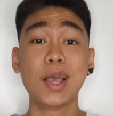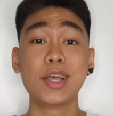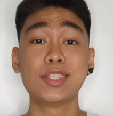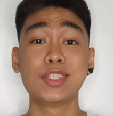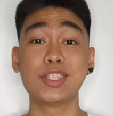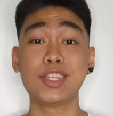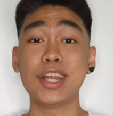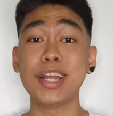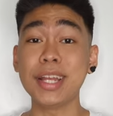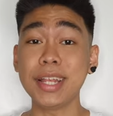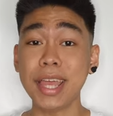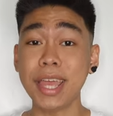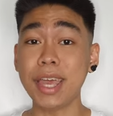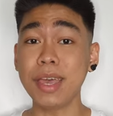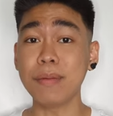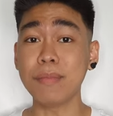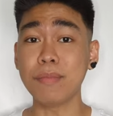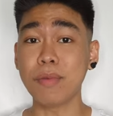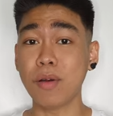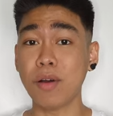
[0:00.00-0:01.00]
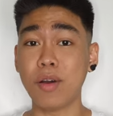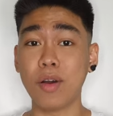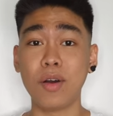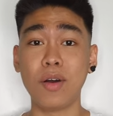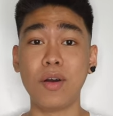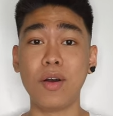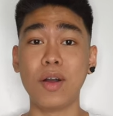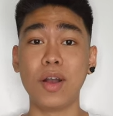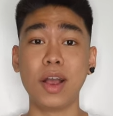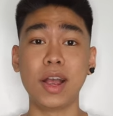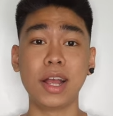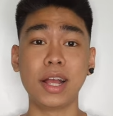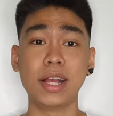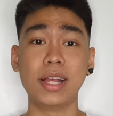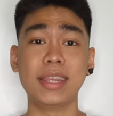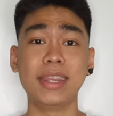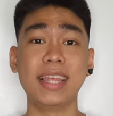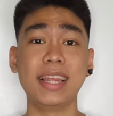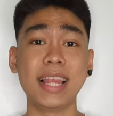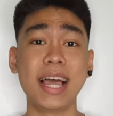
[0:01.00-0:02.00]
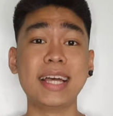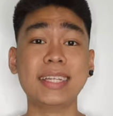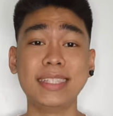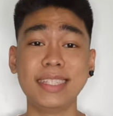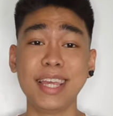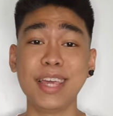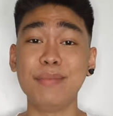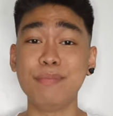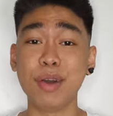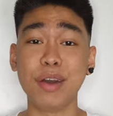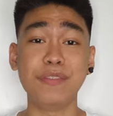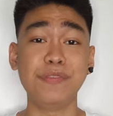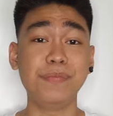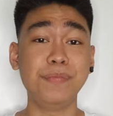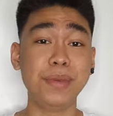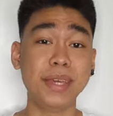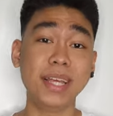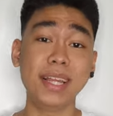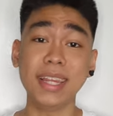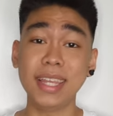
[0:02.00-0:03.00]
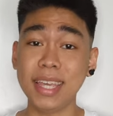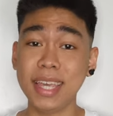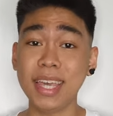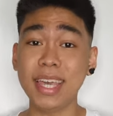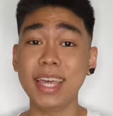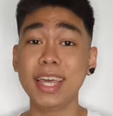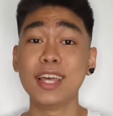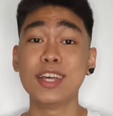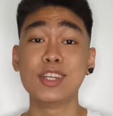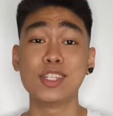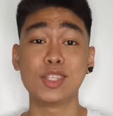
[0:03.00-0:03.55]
surname or the last name of Billie.